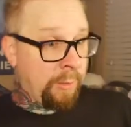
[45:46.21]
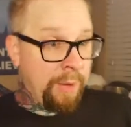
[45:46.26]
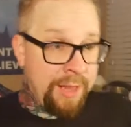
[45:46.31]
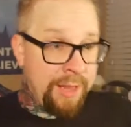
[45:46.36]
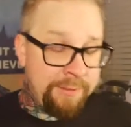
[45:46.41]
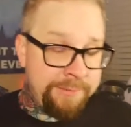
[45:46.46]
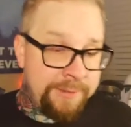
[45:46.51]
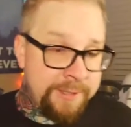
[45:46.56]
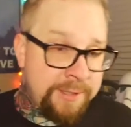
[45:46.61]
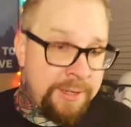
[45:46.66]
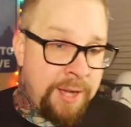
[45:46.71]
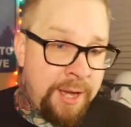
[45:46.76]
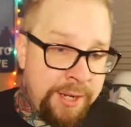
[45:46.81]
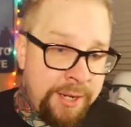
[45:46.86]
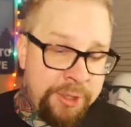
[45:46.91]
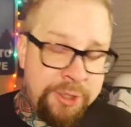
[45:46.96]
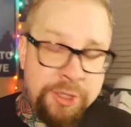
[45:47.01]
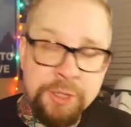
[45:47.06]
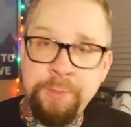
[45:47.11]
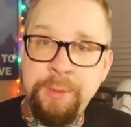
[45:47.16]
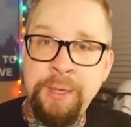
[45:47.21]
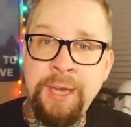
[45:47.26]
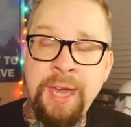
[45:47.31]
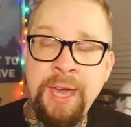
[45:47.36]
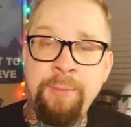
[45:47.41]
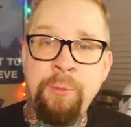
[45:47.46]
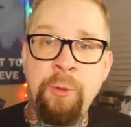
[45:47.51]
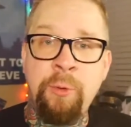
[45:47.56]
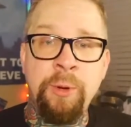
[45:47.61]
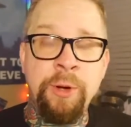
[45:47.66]
Well, if it's not, it just
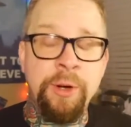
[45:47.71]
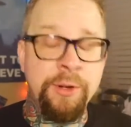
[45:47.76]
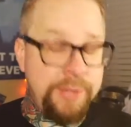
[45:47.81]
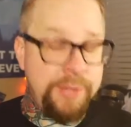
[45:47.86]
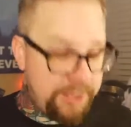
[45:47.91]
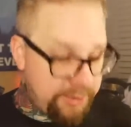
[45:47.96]
became a word.